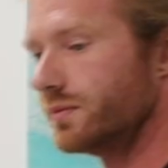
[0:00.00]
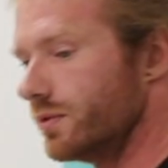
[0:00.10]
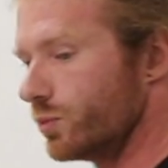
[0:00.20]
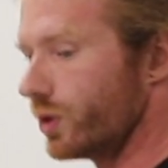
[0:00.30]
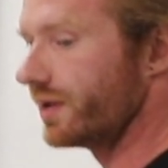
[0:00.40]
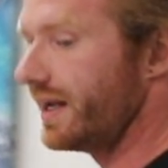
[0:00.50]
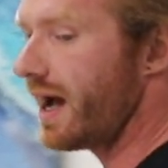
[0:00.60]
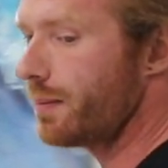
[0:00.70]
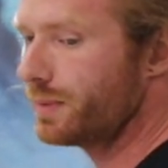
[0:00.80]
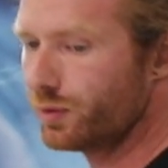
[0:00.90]
I'm really
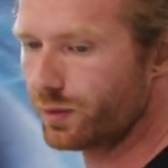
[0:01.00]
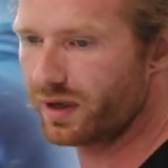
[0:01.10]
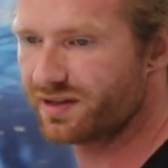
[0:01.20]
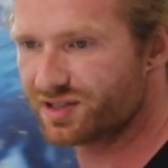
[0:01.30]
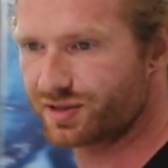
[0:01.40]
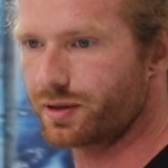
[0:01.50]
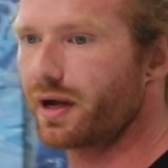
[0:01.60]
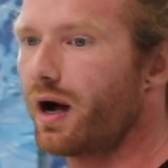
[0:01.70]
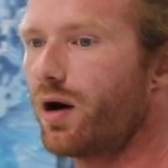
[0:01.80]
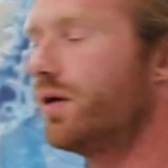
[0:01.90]
happy with the way this turned
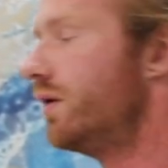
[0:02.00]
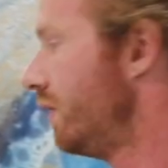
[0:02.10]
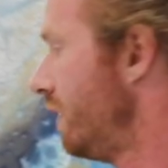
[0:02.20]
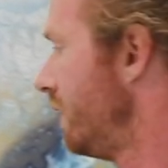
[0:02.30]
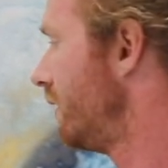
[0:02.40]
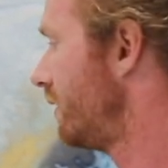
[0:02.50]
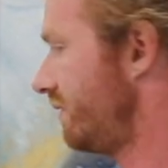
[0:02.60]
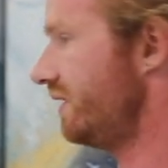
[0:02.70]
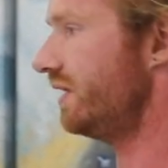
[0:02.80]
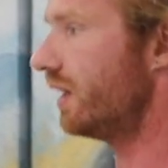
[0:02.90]
out.
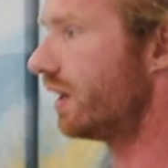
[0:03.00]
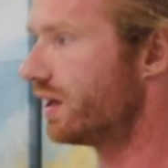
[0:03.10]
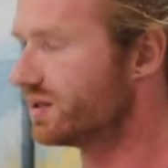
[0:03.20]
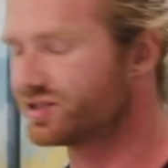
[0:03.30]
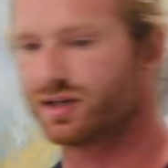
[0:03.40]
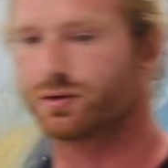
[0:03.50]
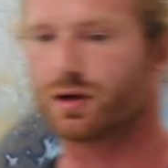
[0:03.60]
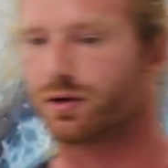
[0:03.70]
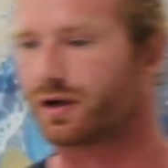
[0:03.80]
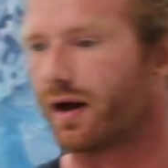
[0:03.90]
The Stone
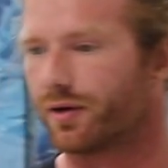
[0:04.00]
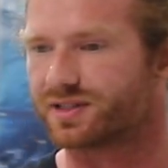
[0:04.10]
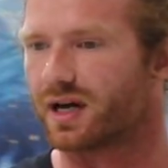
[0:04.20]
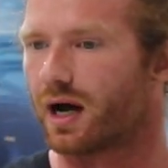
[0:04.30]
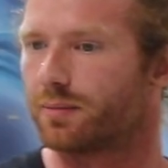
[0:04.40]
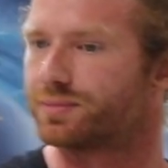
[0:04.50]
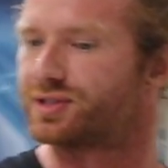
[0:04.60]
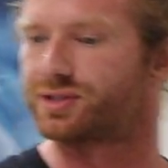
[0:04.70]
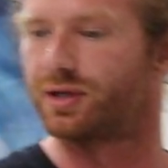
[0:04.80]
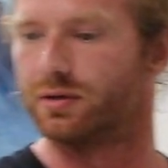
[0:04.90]
Coat
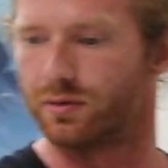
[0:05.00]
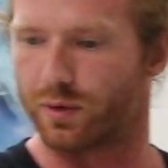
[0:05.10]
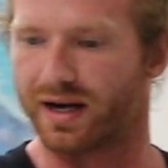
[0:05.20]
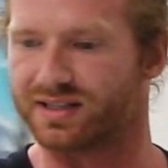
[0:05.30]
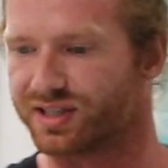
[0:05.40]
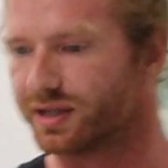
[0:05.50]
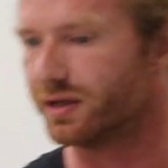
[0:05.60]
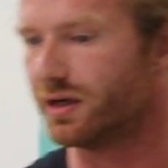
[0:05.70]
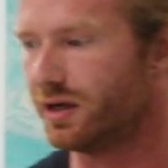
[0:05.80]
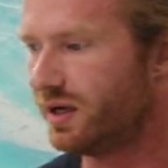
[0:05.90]
Countertops
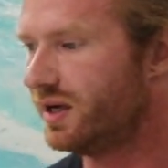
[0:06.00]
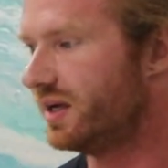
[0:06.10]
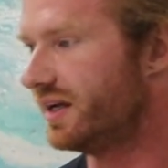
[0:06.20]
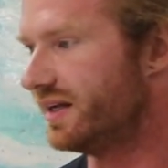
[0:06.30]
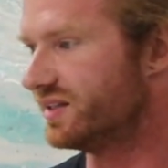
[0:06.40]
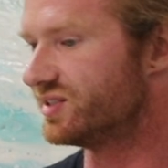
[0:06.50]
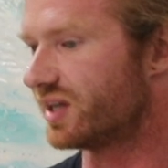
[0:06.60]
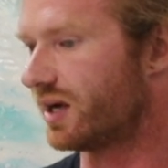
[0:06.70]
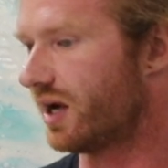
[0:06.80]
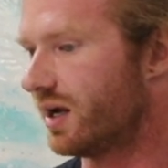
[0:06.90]
Resin is
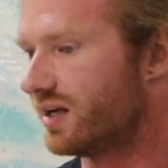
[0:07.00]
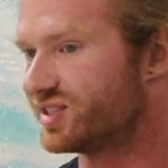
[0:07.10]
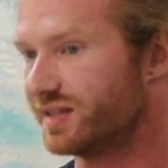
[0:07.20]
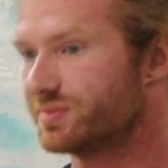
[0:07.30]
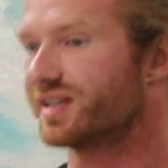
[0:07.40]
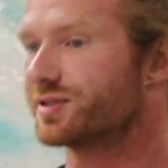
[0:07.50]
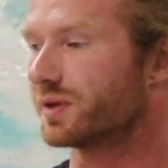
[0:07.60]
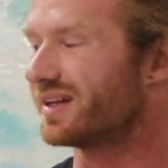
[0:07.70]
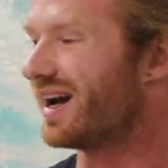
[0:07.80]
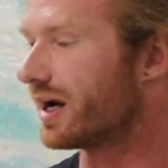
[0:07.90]
seems like it's
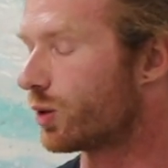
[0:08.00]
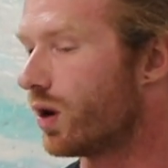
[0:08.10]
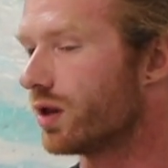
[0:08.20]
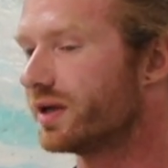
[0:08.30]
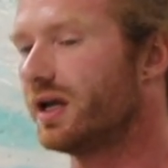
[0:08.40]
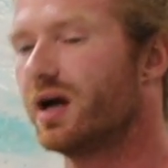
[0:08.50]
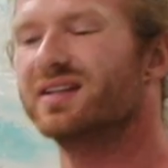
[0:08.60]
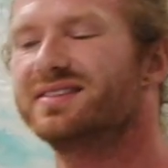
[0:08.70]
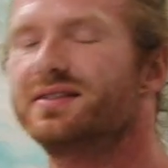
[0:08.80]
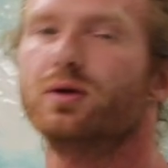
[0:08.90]
really high quality.
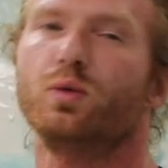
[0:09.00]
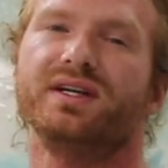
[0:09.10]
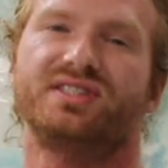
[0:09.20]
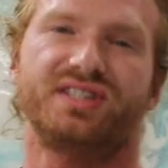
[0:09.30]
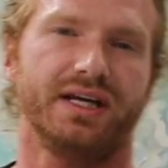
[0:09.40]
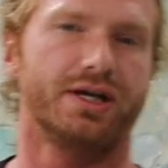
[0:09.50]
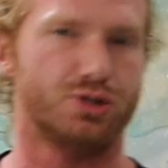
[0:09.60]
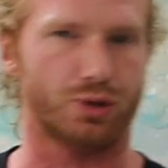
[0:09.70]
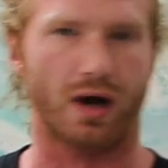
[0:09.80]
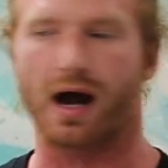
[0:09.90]
Until we see it
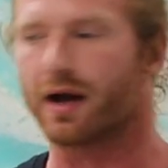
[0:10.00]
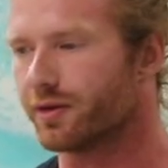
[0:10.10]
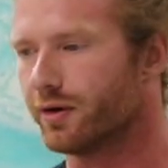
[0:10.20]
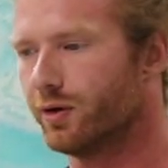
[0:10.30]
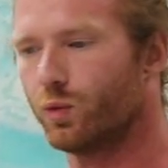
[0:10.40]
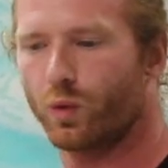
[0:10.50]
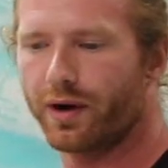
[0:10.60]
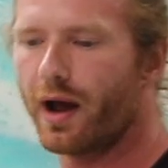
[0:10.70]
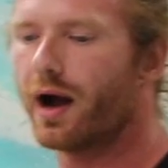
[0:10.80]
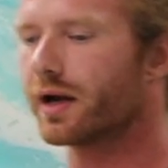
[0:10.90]
dry though, we're
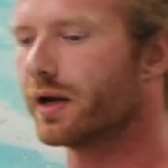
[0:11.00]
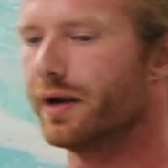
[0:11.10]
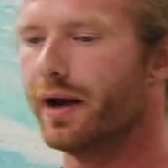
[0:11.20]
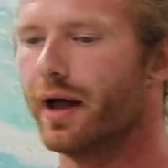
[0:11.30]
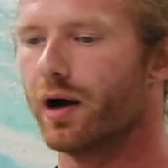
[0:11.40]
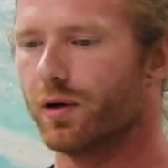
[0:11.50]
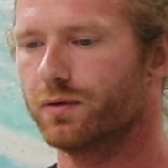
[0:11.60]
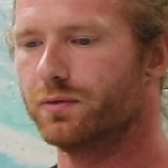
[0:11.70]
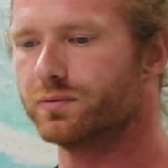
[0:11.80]
not gonna know.